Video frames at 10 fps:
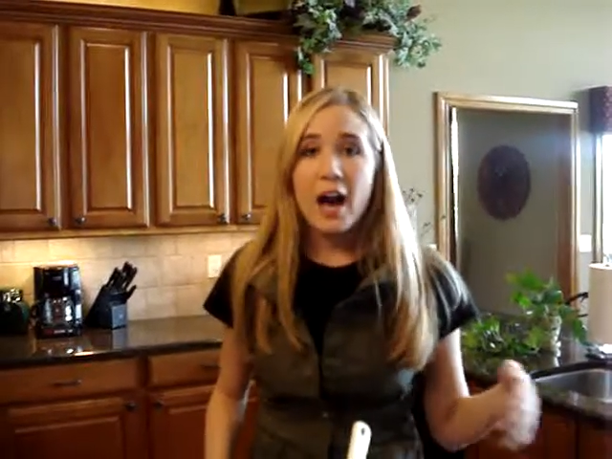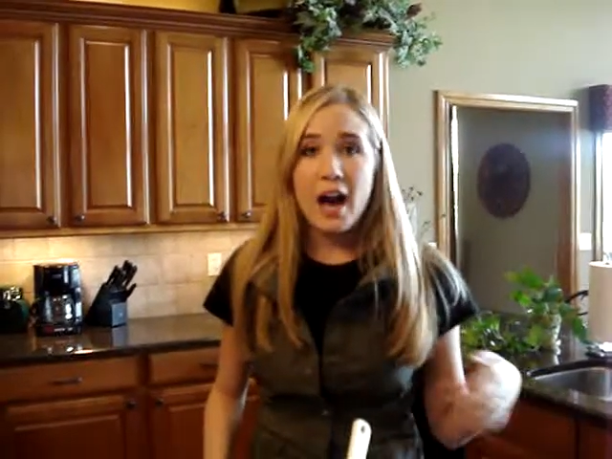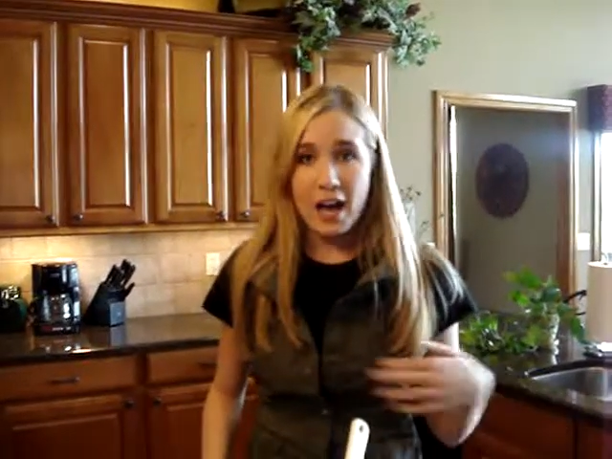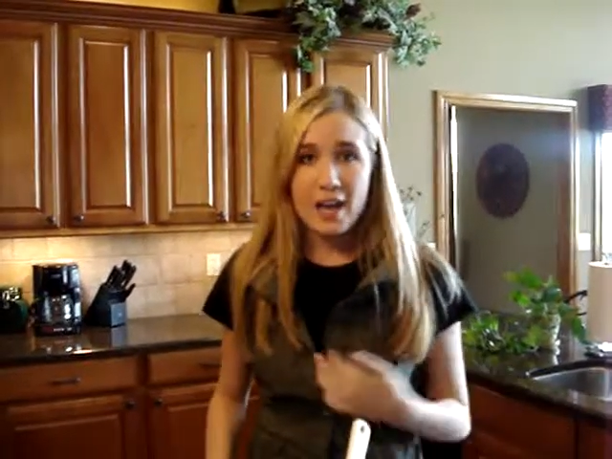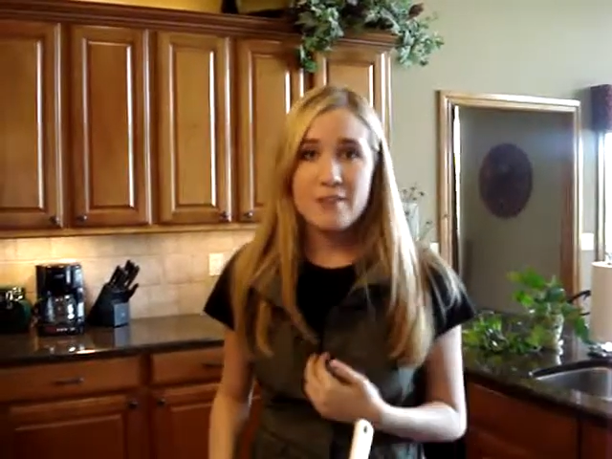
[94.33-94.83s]

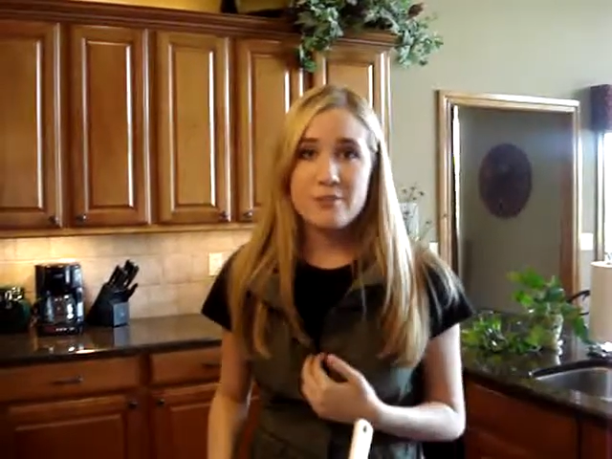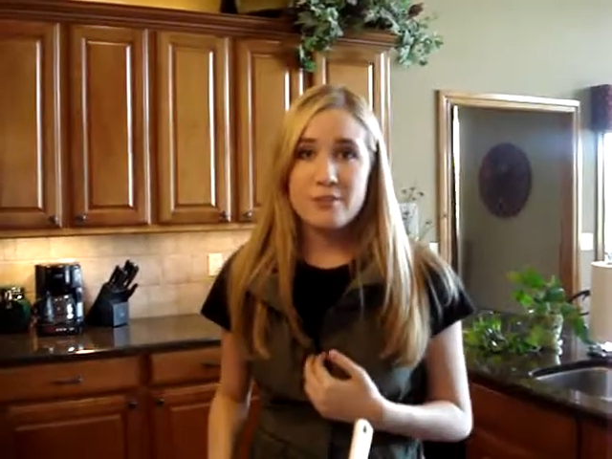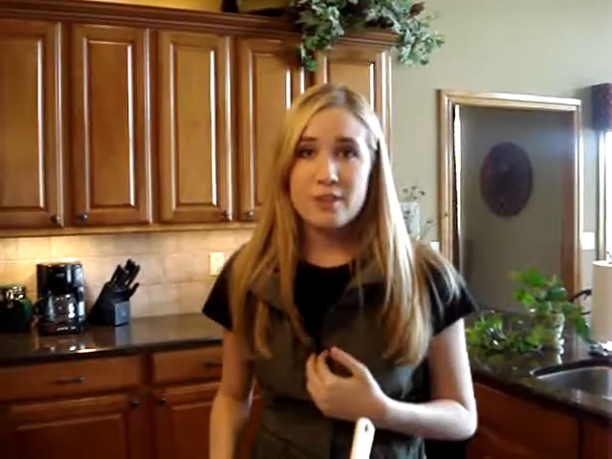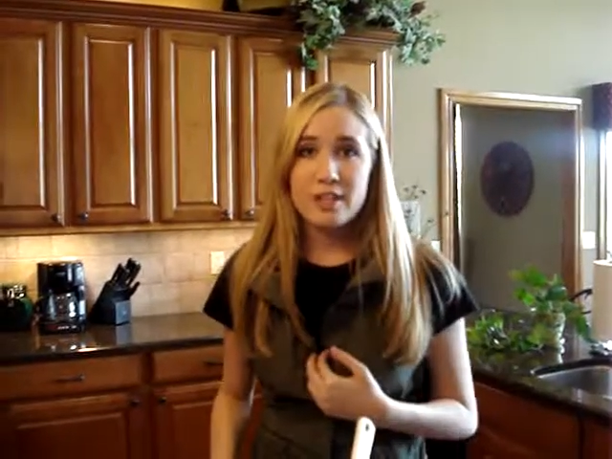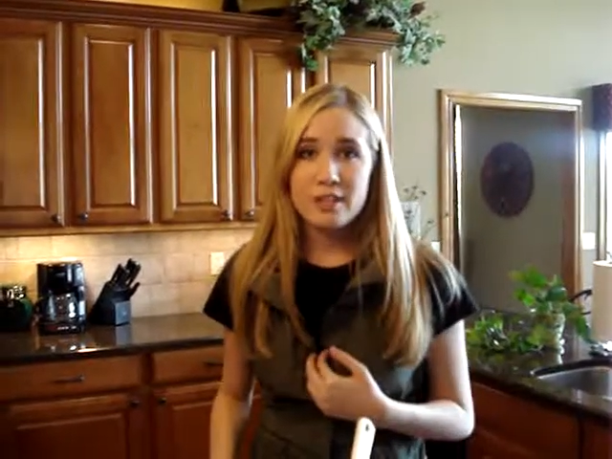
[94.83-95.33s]
I've
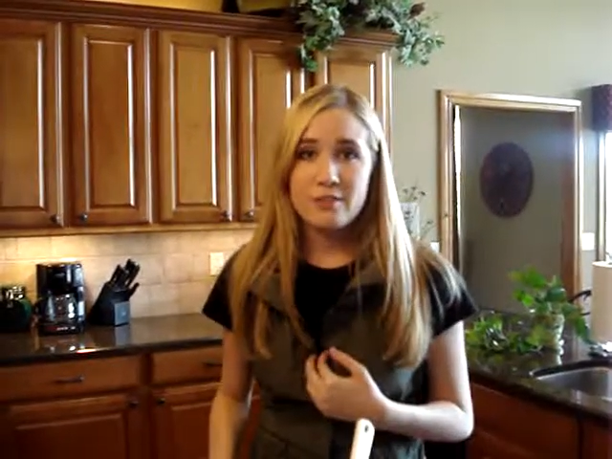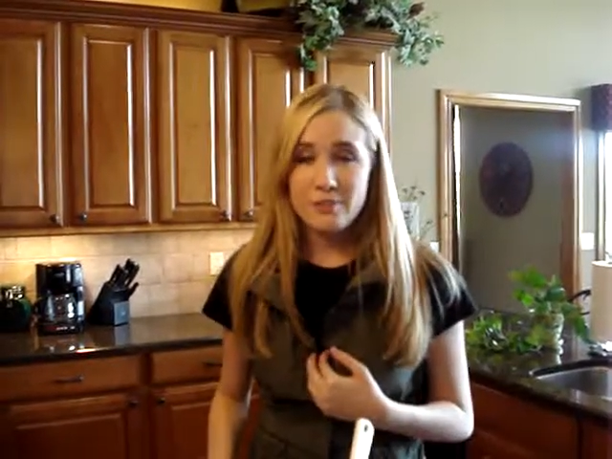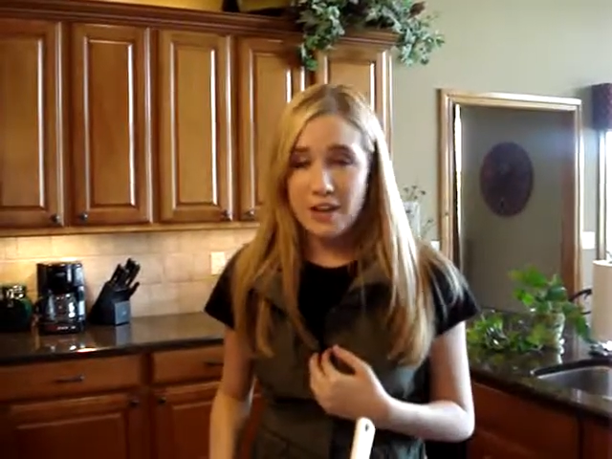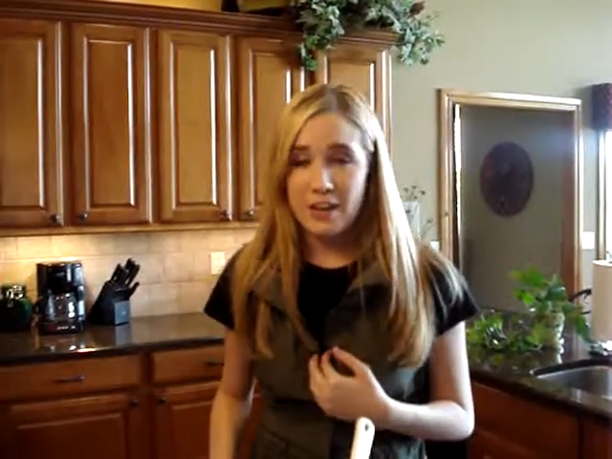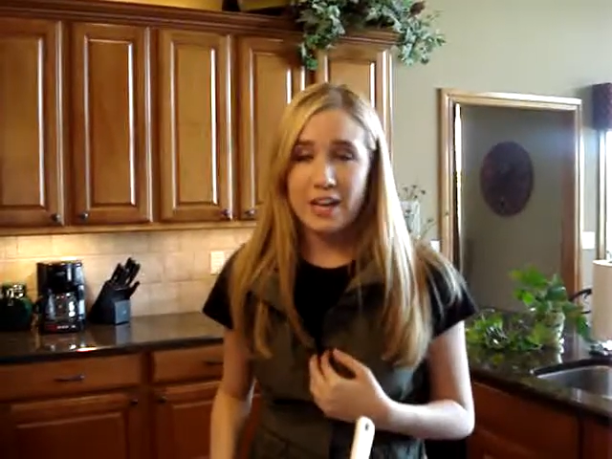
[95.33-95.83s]

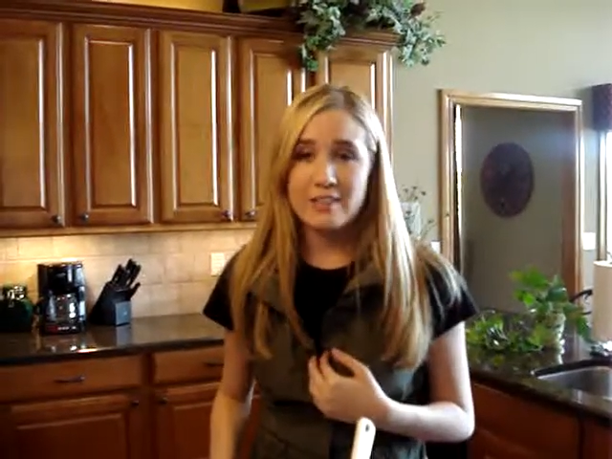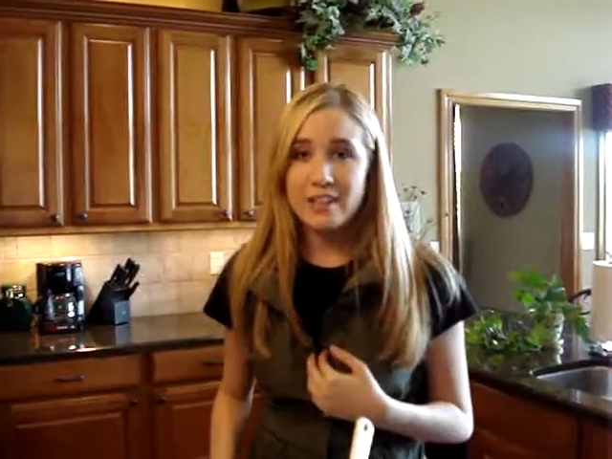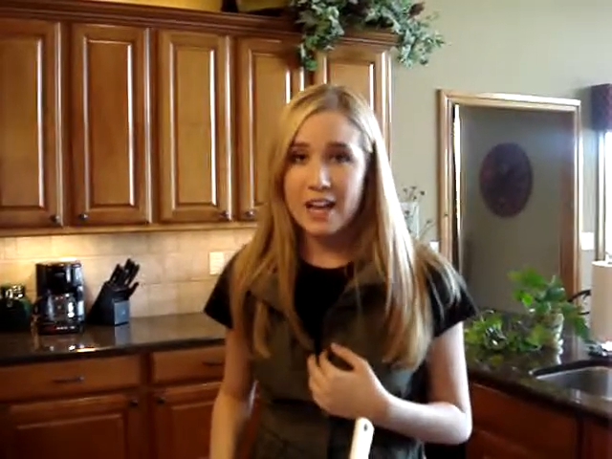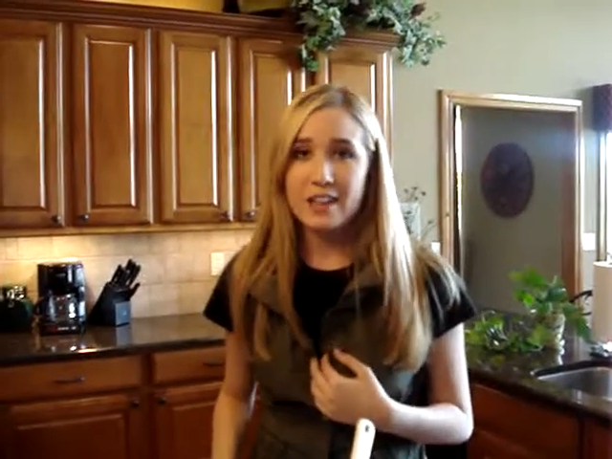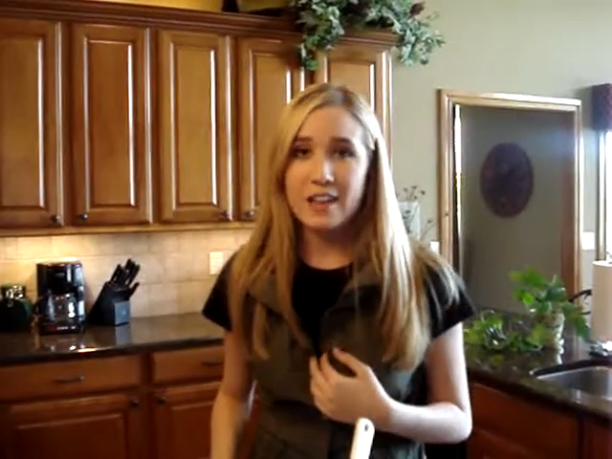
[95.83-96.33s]
found out that
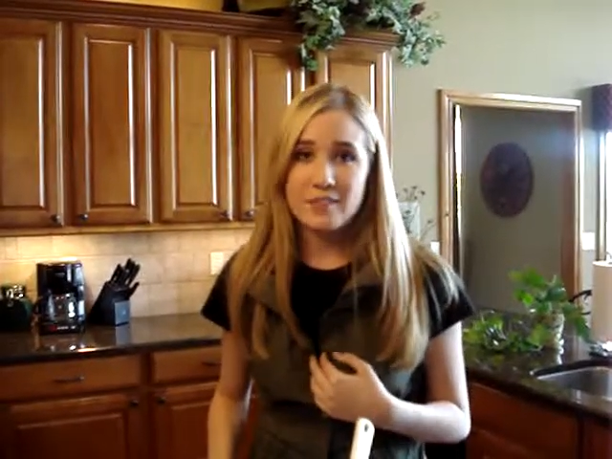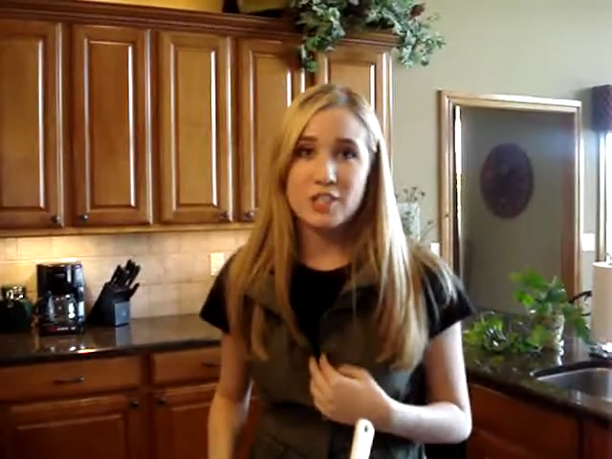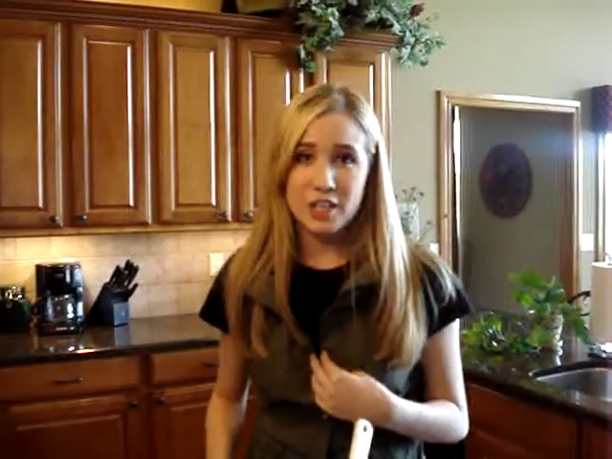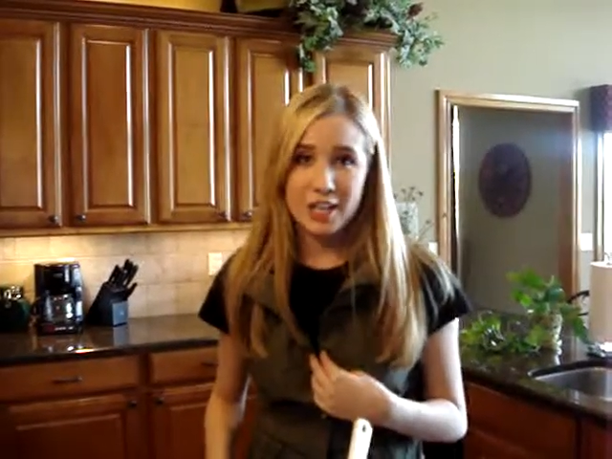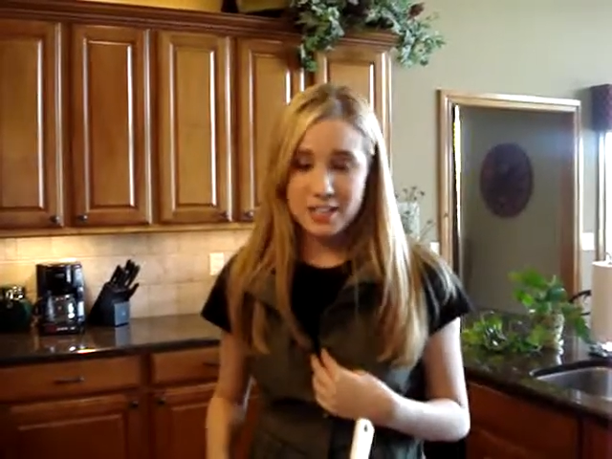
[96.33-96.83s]
I love to
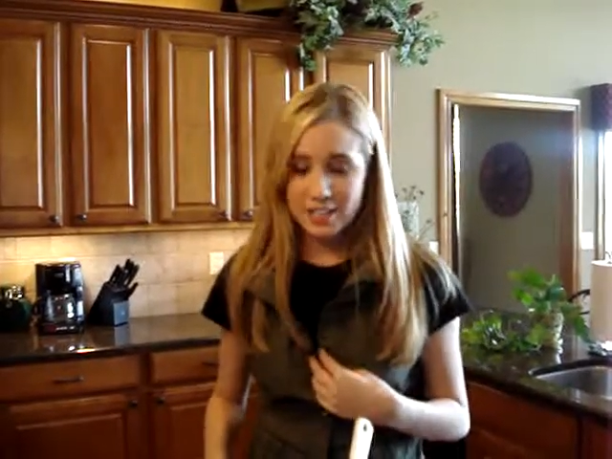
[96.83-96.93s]
cook.